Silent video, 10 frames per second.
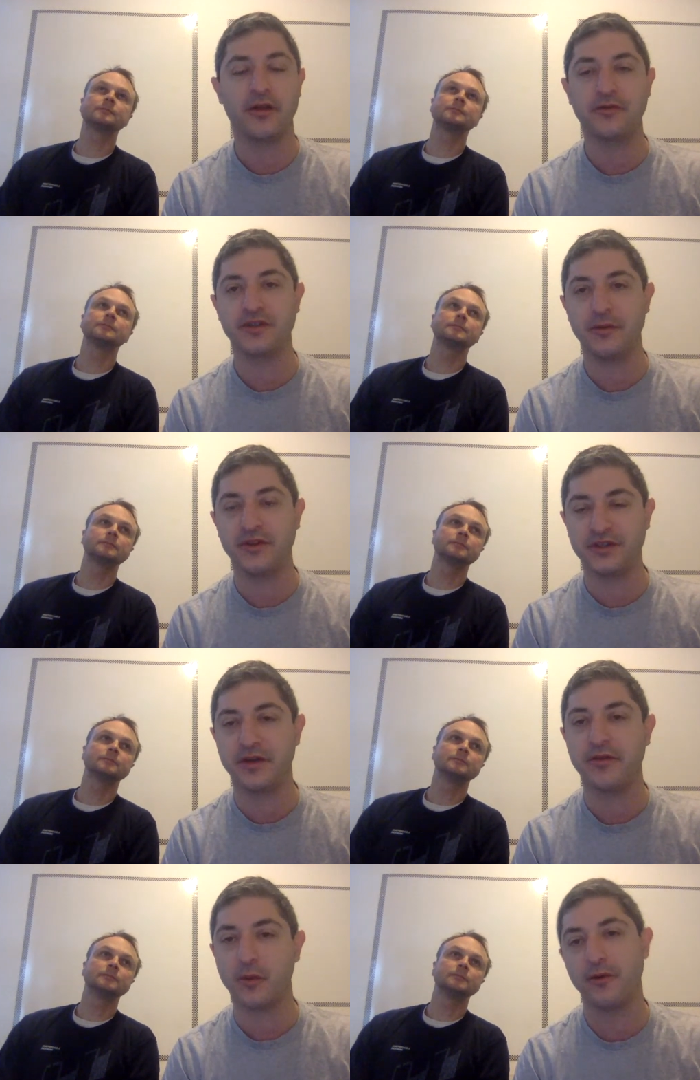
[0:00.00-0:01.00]
Speaker 1: through some of the
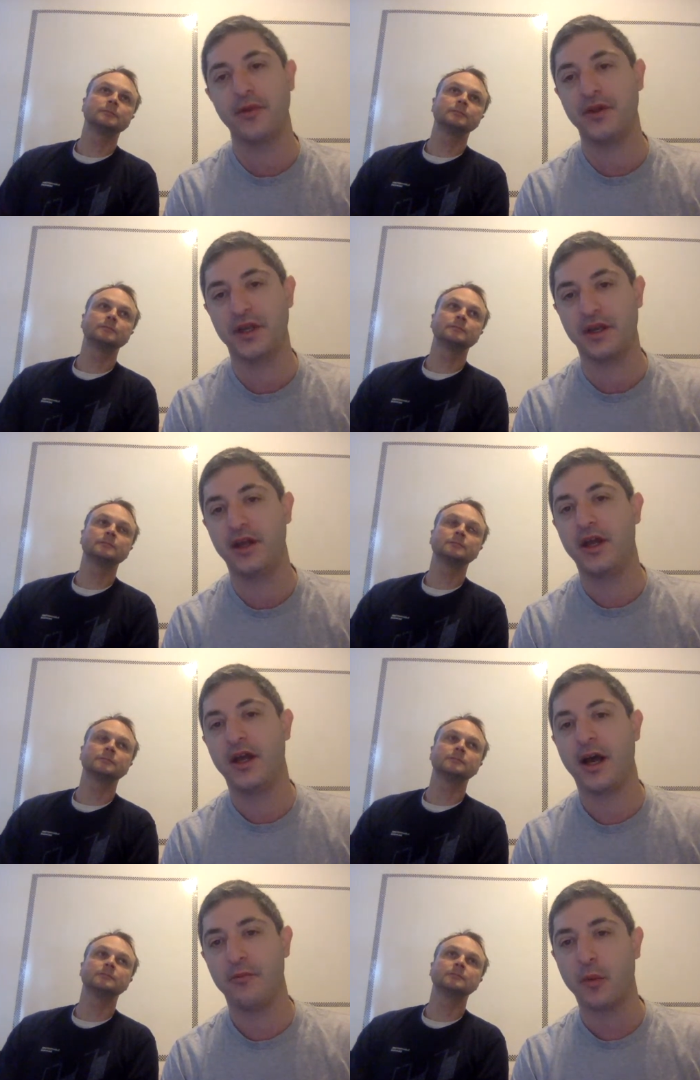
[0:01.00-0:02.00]
stuff that we're building,
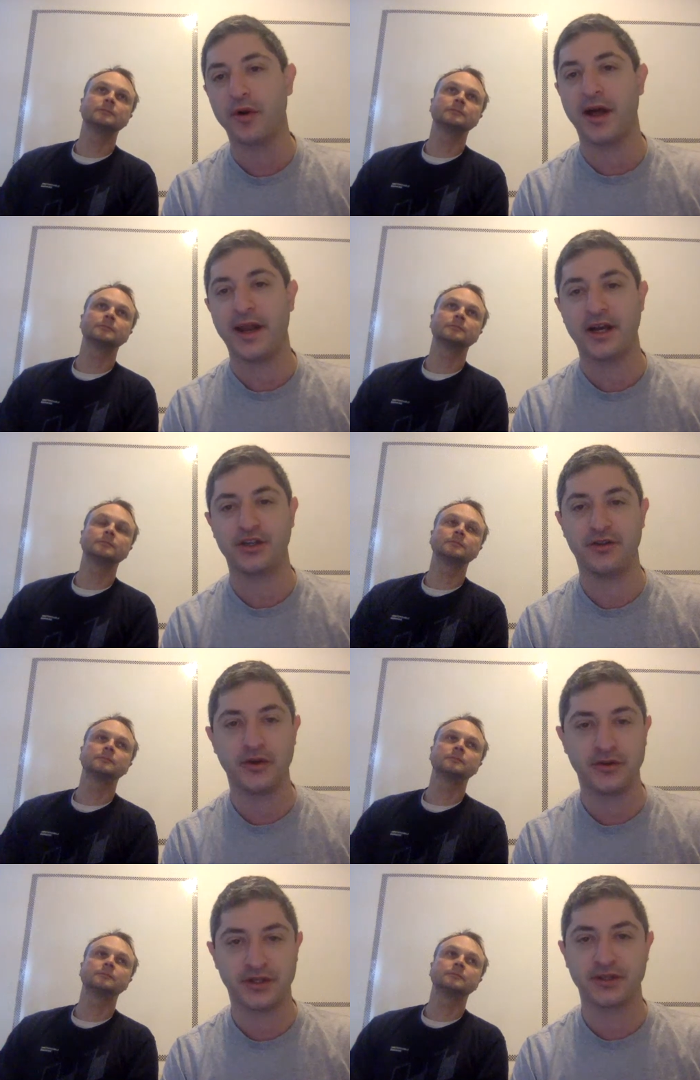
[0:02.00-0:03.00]
um, but we're not actually the
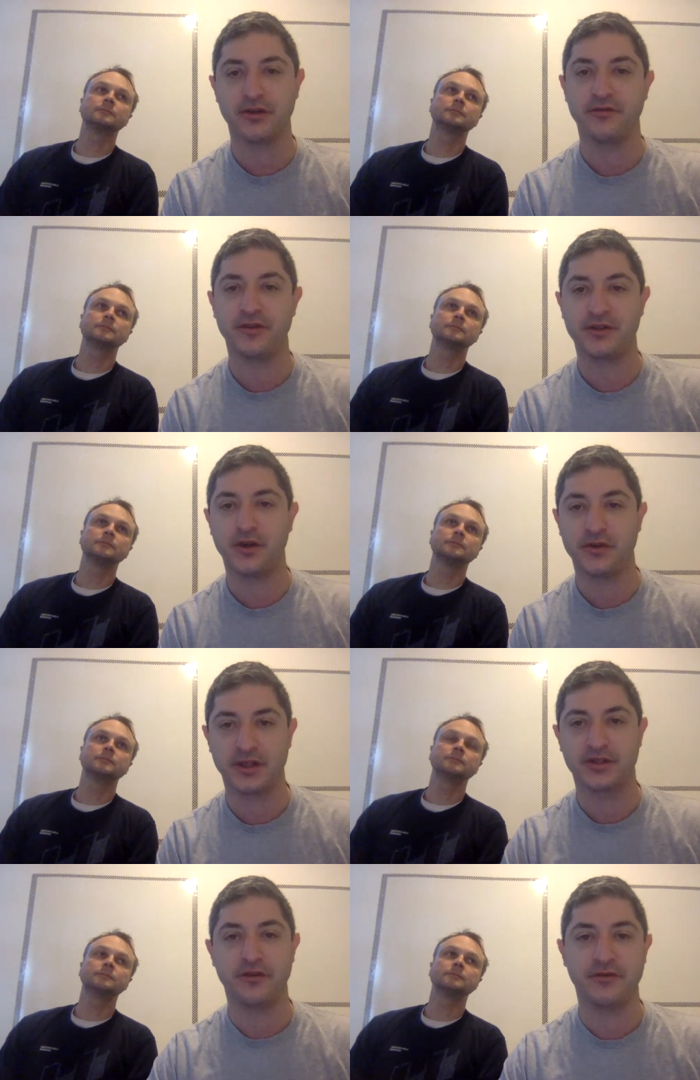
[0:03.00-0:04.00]
hosting service. The
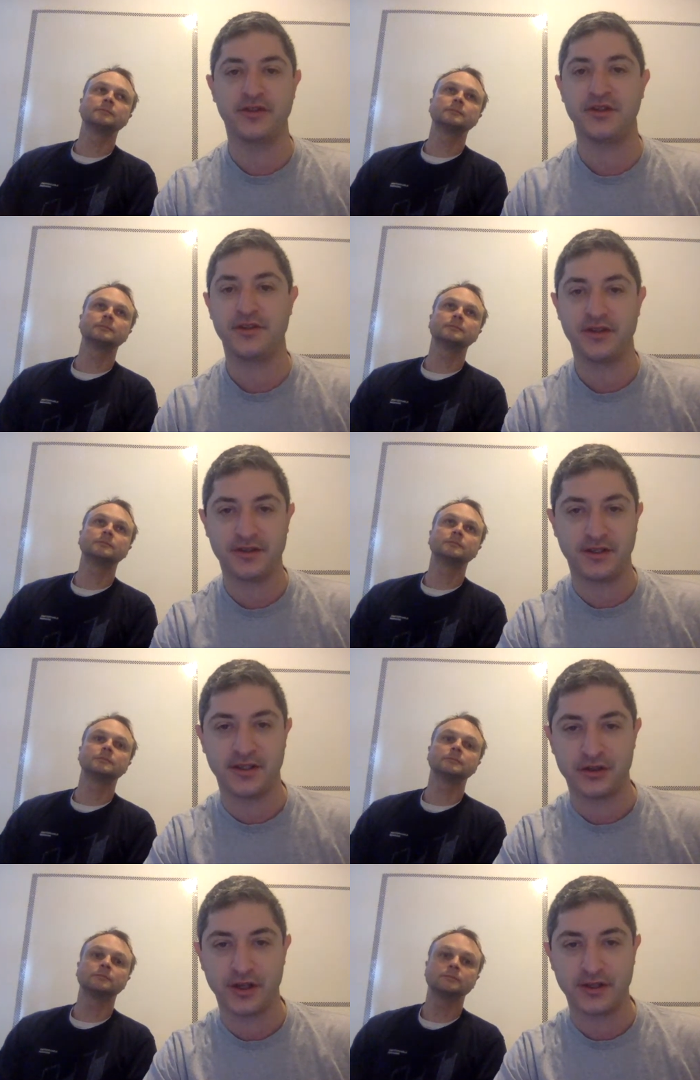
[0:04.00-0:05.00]
hosting service is this
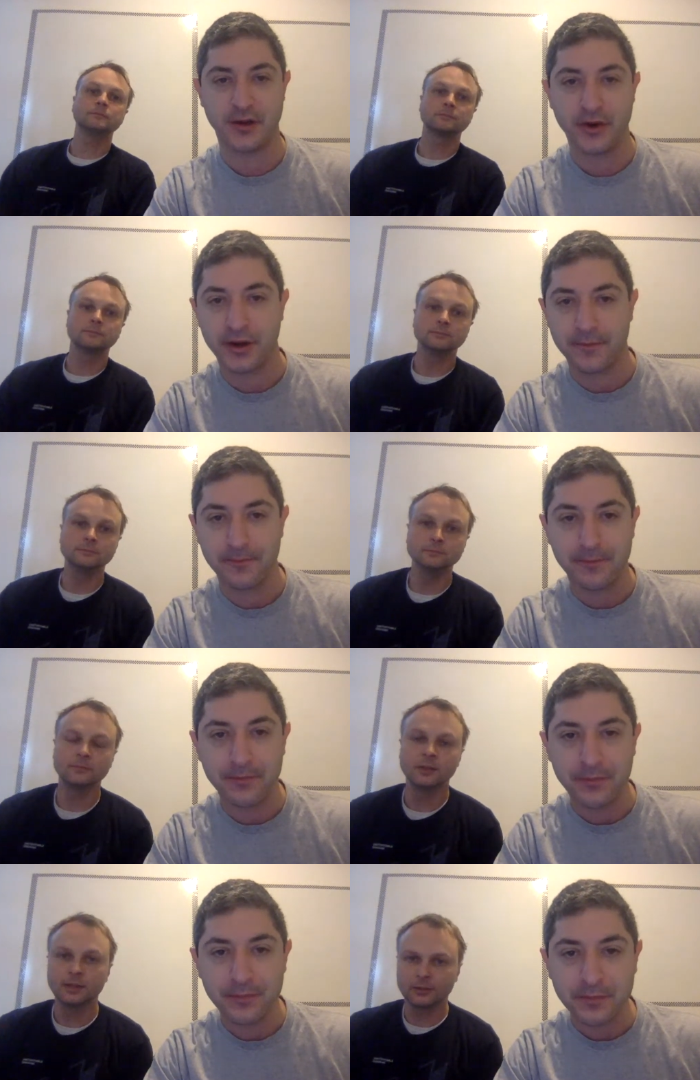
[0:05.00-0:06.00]
decentralized network.
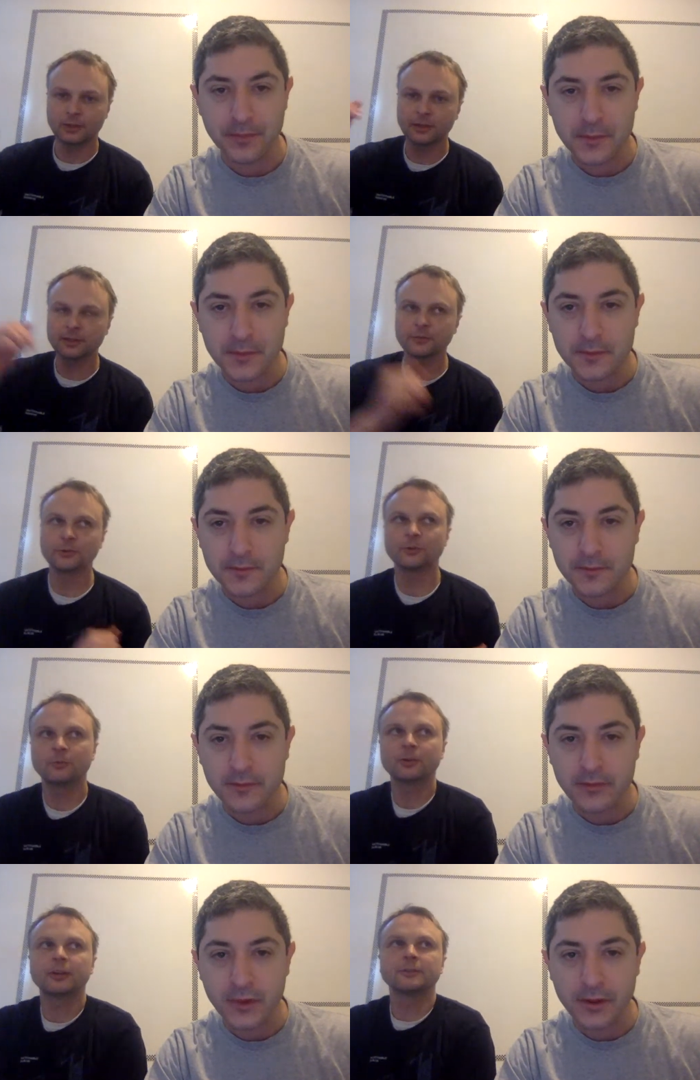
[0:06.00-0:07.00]
Speaker 2: I can give a little
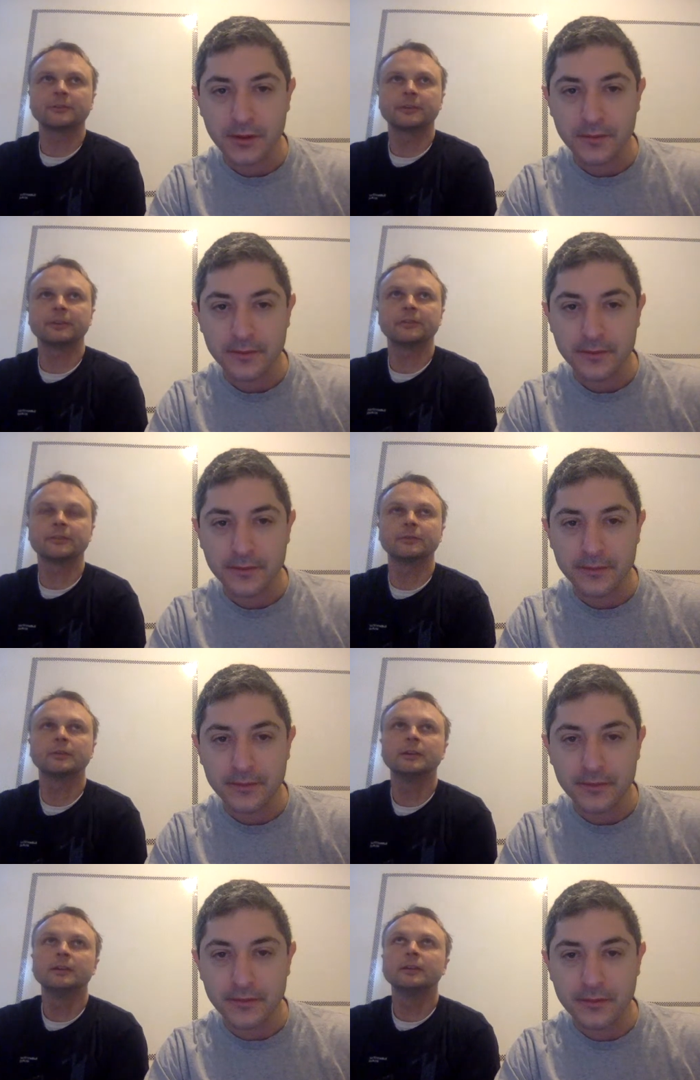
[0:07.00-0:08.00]
more color there. So
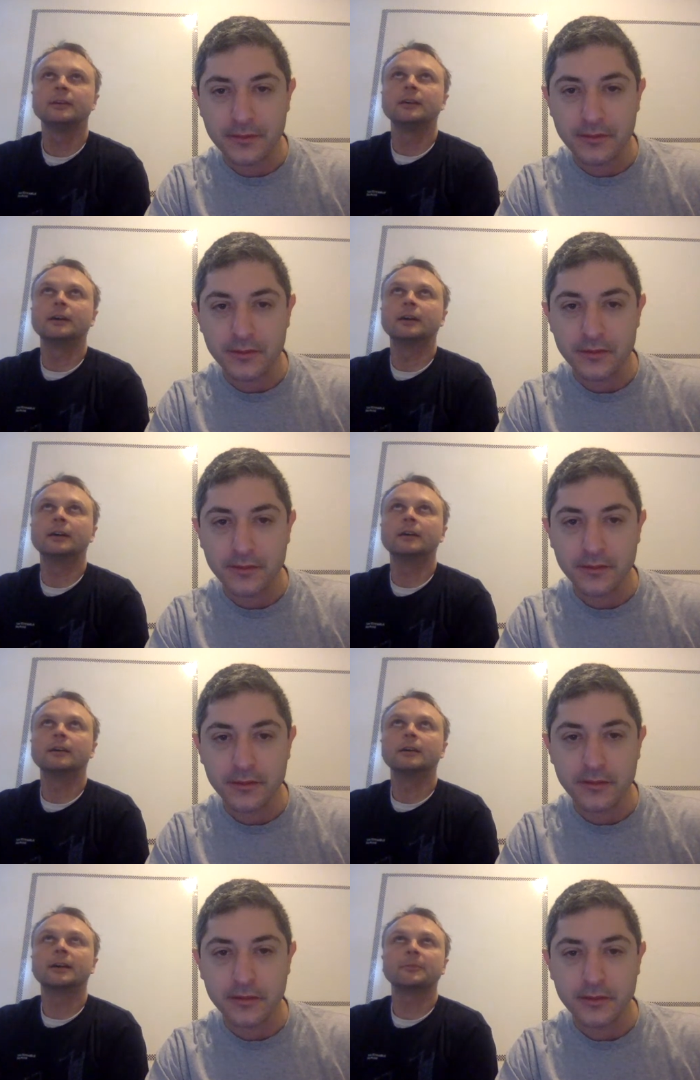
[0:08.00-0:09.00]

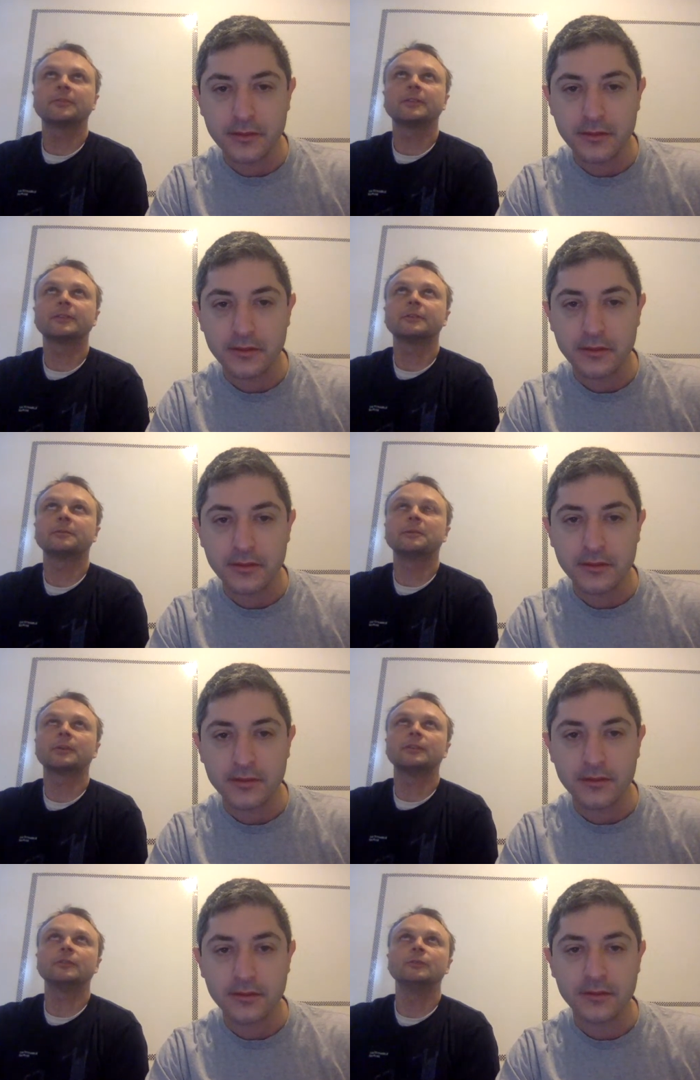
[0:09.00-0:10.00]
uh, a couple things there we
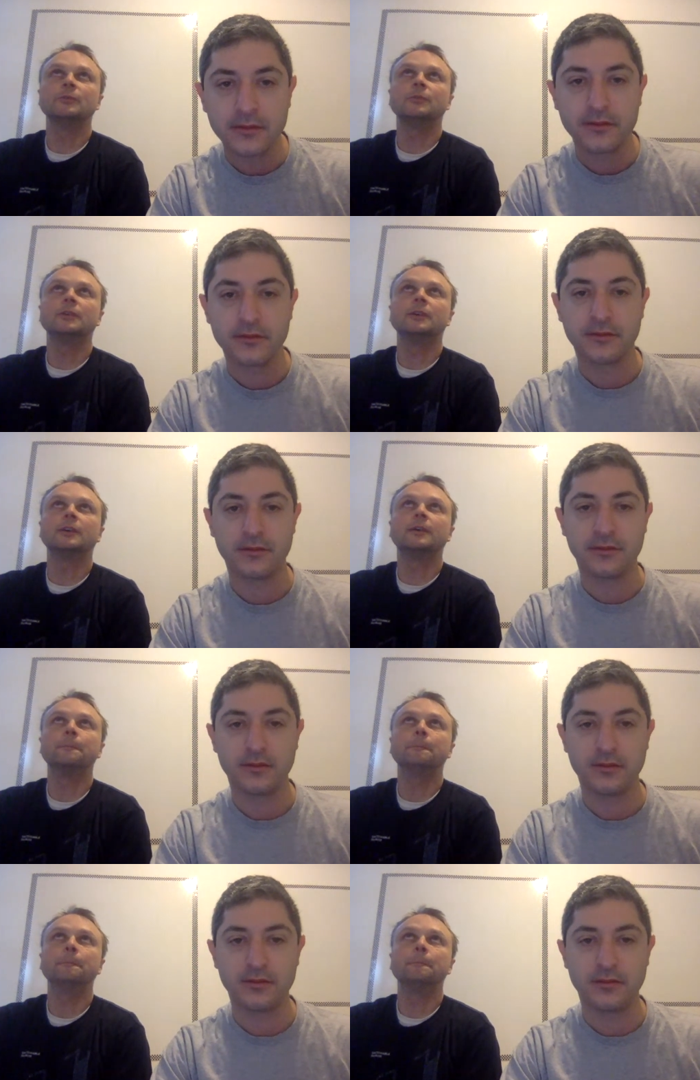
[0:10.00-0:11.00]
want to do
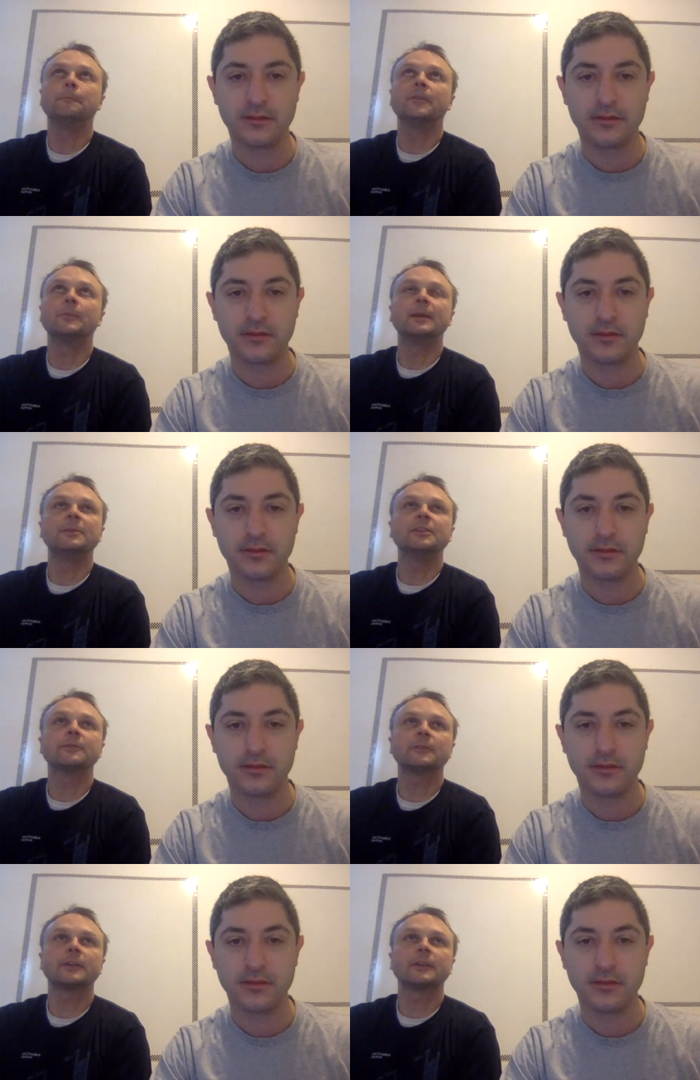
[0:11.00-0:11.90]
um, that may be different than